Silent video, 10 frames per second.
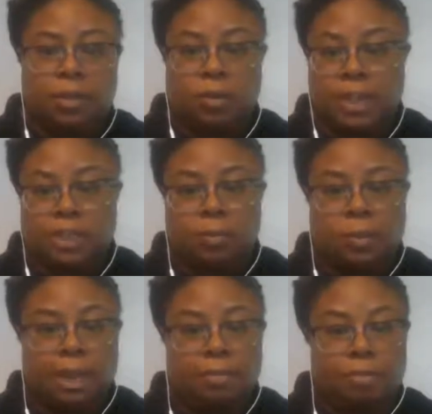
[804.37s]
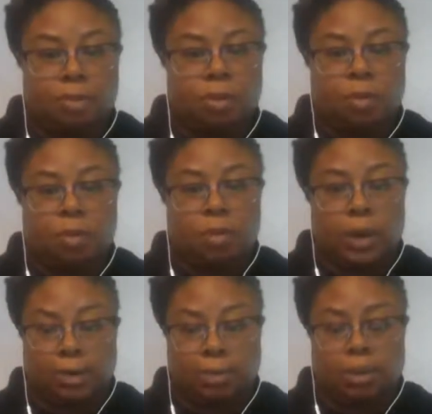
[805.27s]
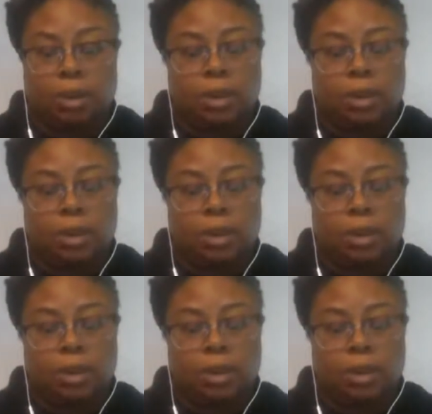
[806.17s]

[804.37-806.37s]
each platform or whatever